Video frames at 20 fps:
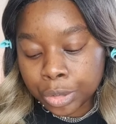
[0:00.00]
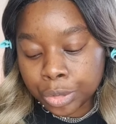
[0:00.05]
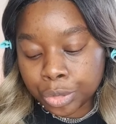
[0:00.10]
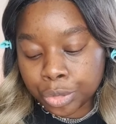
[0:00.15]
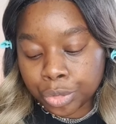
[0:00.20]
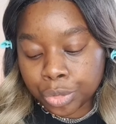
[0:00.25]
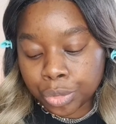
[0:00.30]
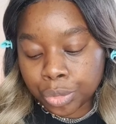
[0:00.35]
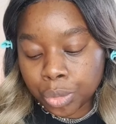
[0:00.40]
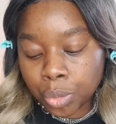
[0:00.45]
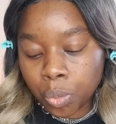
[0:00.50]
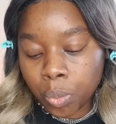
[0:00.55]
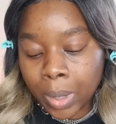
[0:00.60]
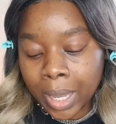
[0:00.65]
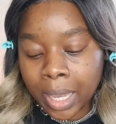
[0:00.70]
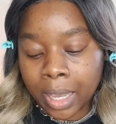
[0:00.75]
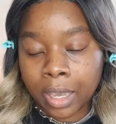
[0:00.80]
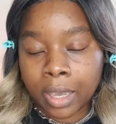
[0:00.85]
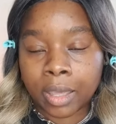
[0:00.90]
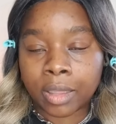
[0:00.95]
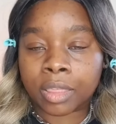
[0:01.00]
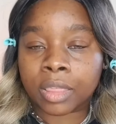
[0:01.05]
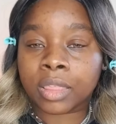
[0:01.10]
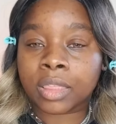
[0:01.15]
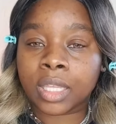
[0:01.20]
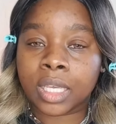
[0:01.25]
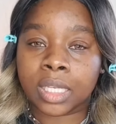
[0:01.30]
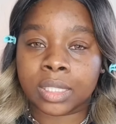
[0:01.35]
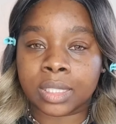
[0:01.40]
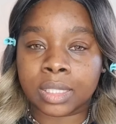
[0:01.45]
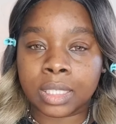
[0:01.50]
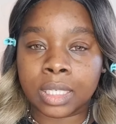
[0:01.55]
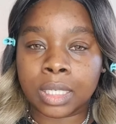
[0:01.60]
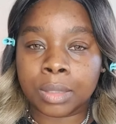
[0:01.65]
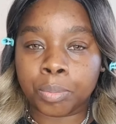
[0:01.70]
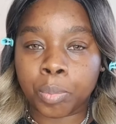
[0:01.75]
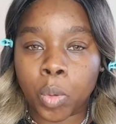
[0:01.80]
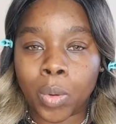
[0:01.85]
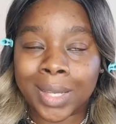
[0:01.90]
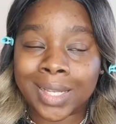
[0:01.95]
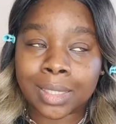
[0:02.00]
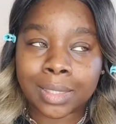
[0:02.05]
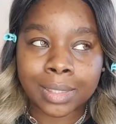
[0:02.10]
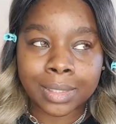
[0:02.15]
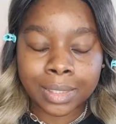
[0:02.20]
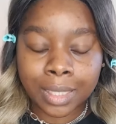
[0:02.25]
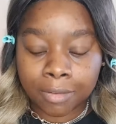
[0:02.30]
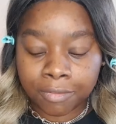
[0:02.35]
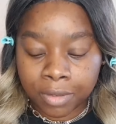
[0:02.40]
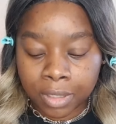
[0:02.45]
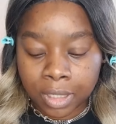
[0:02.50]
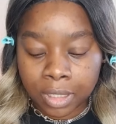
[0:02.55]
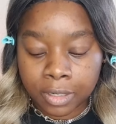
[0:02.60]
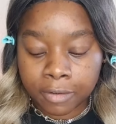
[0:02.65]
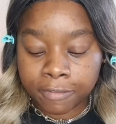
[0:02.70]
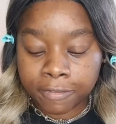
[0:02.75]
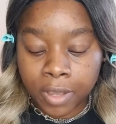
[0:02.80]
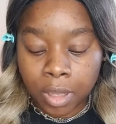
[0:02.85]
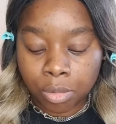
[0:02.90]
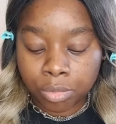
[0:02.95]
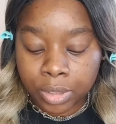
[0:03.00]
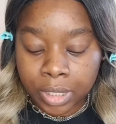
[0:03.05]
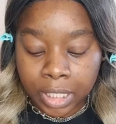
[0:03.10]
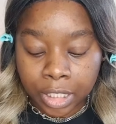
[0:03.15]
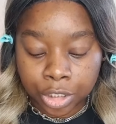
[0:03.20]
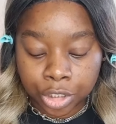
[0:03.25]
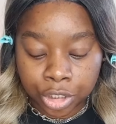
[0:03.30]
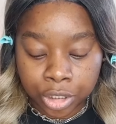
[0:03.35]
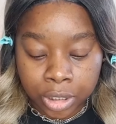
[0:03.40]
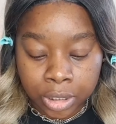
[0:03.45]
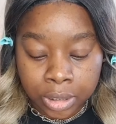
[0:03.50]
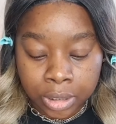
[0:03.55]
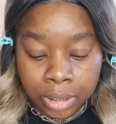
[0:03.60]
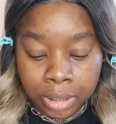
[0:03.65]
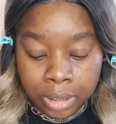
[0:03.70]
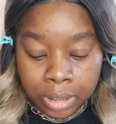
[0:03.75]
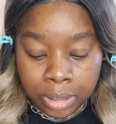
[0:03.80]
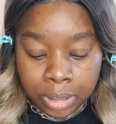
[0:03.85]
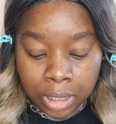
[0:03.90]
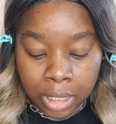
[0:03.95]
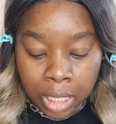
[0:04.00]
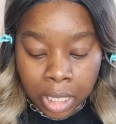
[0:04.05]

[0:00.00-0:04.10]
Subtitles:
do wear 13.7 in the foundations,